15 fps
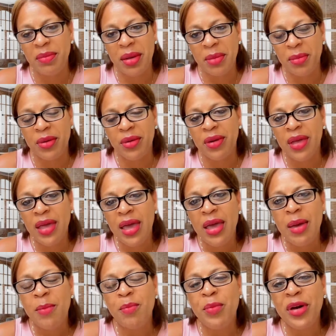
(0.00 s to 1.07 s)
member,
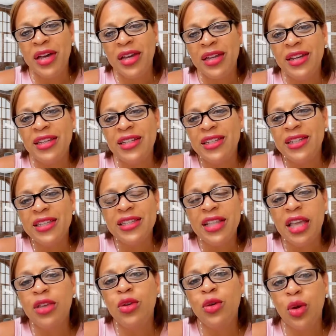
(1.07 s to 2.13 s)
but just
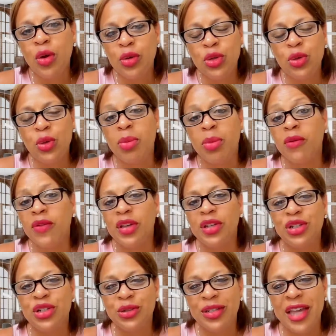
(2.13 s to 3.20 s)
like you go to a
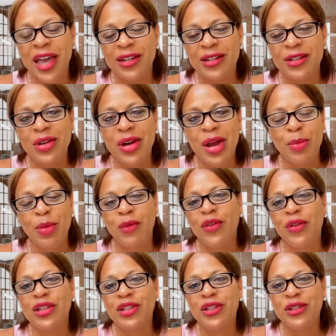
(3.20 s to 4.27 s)
professional doctor, a
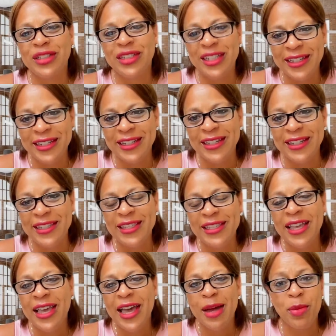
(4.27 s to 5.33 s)
professional dentist,
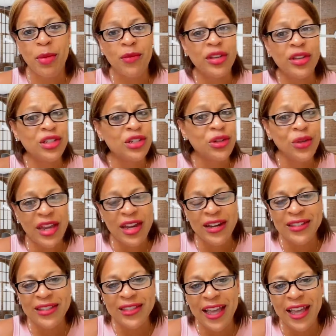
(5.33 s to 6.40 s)
a professional
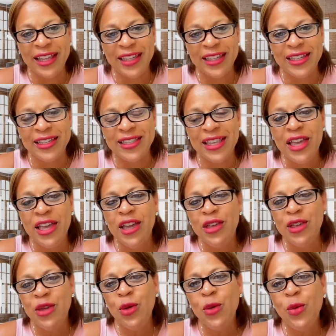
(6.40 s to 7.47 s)
hairstylist,
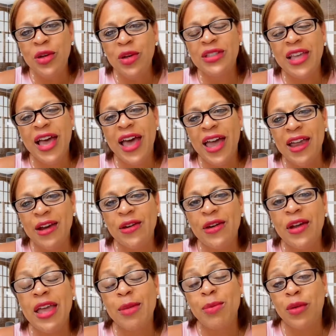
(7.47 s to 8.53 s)
you want to
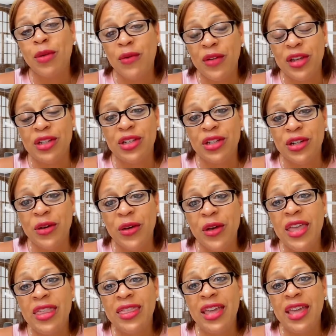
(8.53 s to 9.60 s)
hire a professional
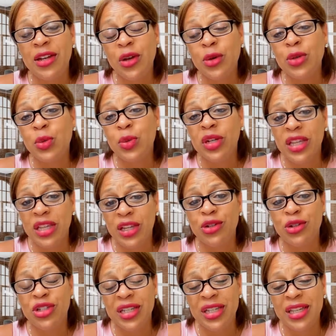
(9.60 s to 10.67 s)
that knows what he
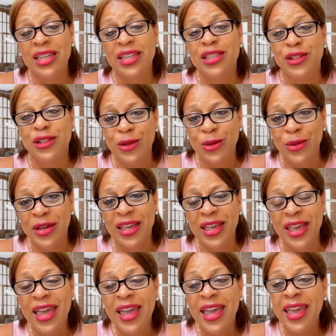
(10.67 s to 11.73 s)
or she is doing
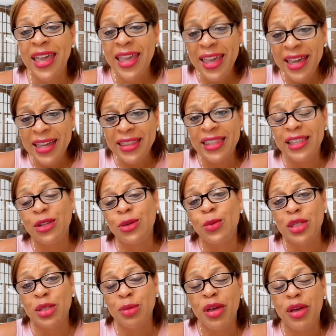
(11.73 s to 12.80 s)
and that they're
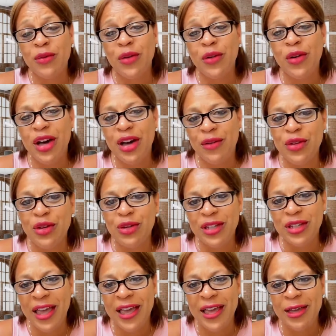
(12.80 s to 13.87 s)
respectful of your
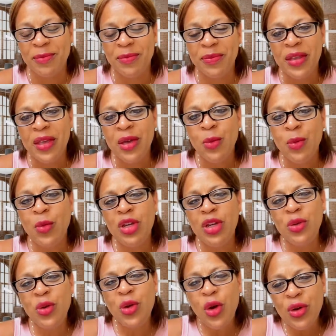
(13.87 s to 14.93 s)
time. When
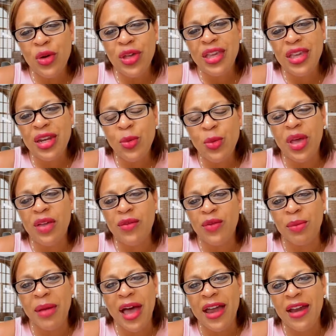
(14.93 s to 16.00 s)
you go get away
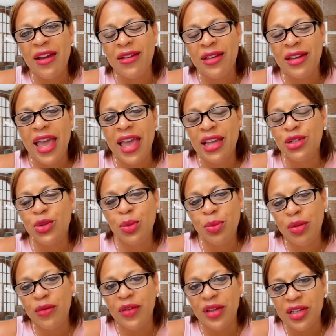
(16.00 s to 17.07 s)
from hiring an actual
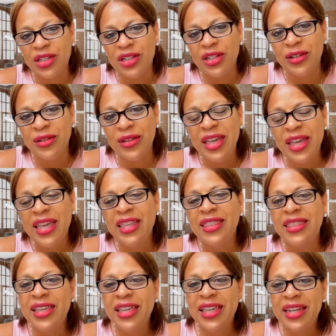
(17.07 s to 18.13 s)
professional,
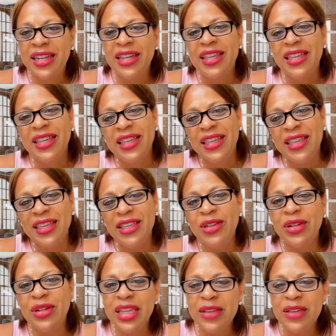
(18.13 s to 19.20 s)
then you
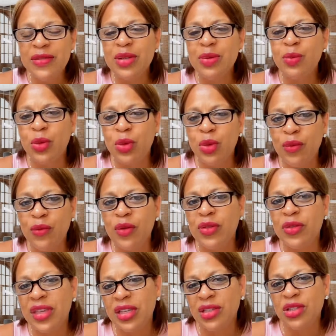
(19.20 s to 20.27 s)
leave some room for
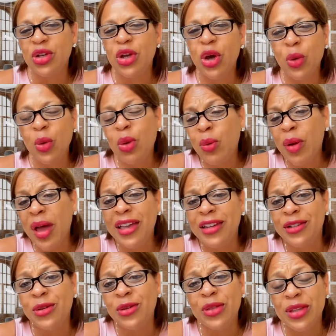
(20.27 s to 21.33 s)
things to go awry
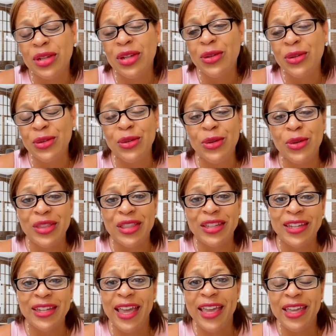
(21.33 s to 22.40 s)
during the
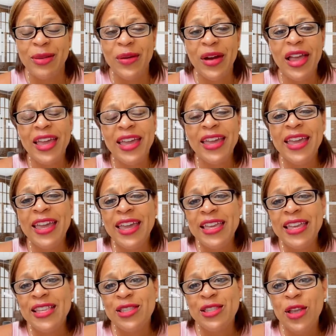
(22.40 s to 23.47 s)
day, right?
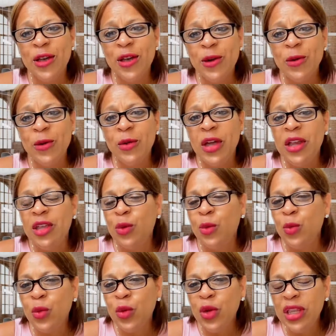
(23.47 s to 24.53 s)
So you
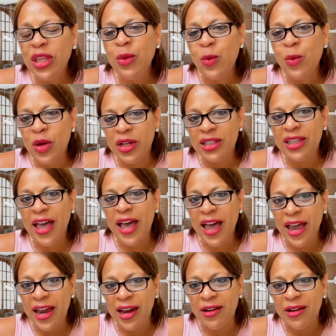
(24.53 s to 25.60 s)
really want to
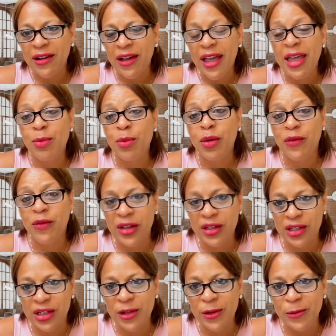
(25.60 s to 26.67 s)
hire a
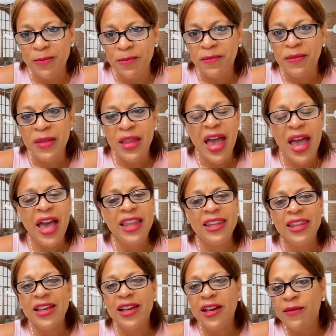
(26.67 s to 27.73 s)
professional. I
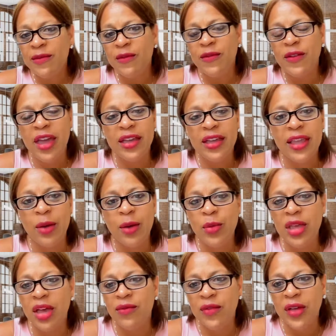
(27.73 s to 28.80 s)
love the fact that
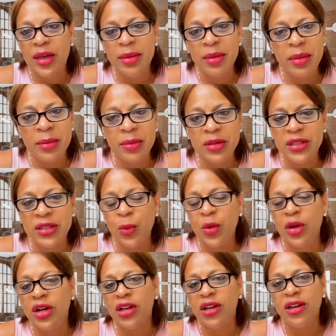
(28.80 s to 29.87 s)
we have family members that
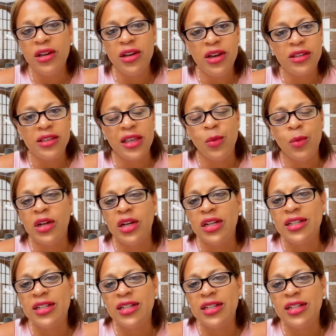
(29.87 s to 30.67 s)
want to cook, that want to